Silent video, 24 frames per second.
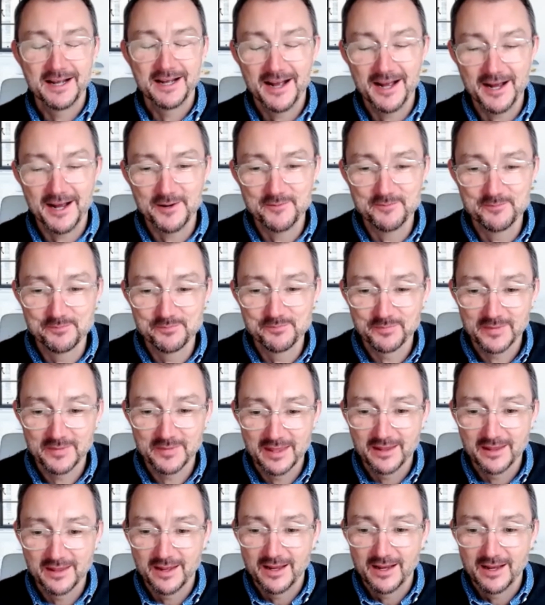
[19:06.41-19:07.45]

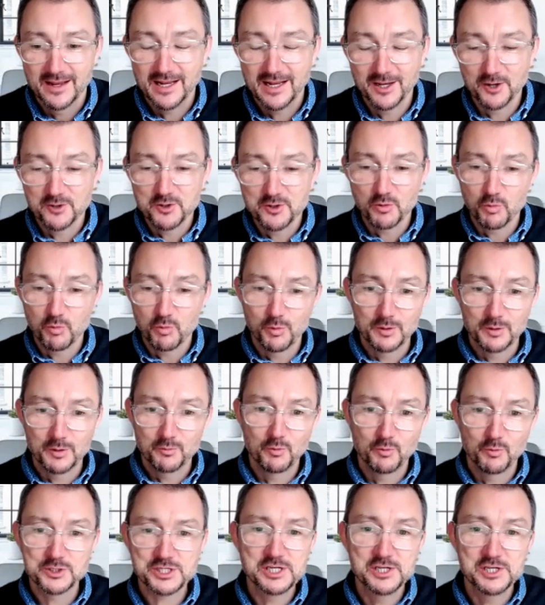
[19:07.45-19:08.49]
Ilona,
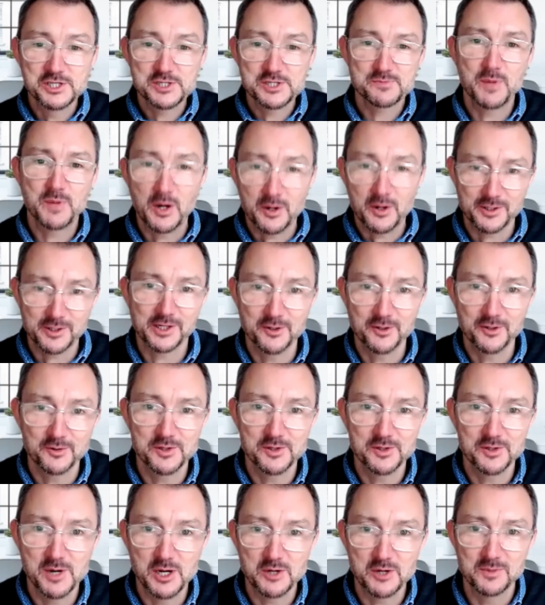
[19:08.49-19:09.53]
what's inspiring you at
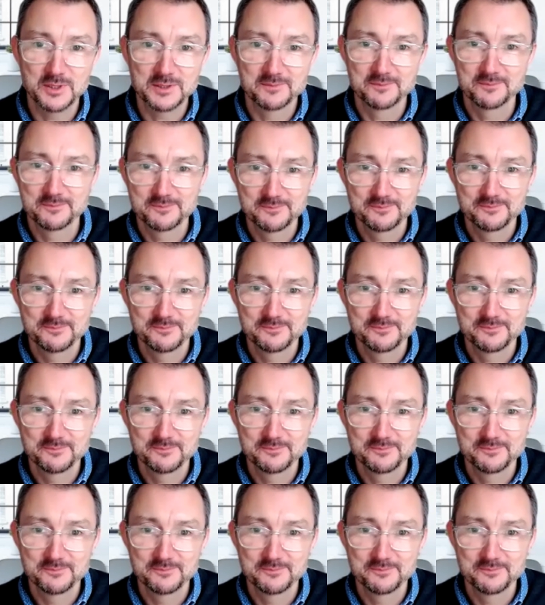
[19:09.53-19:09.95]
the moment?